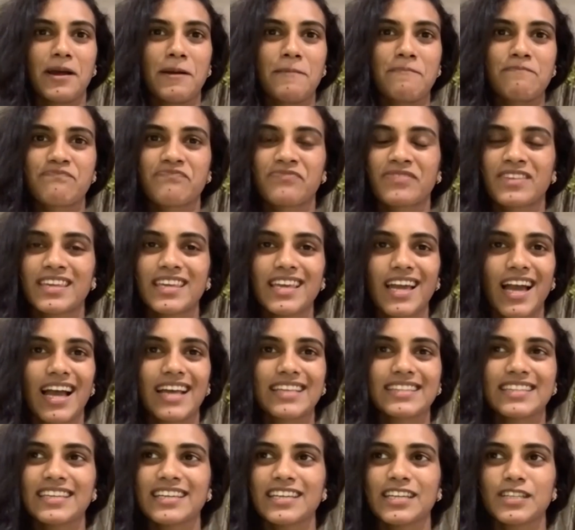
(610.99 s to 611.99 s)

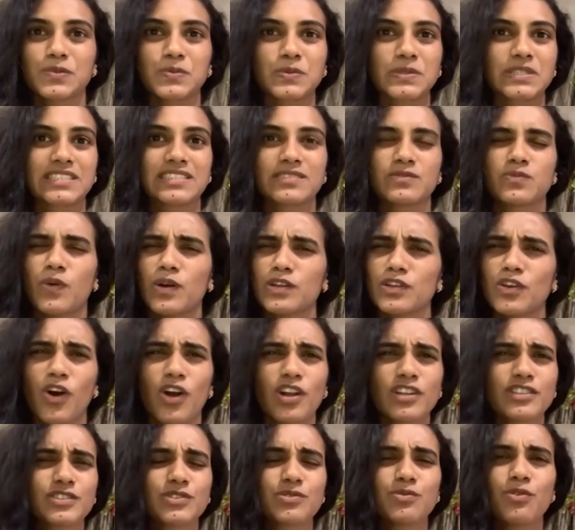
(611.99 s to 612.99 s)
I think it was
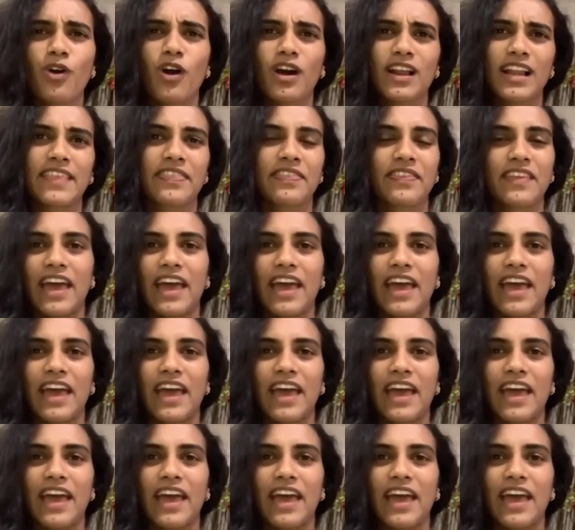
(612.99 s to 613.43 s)
1-all, 2-all,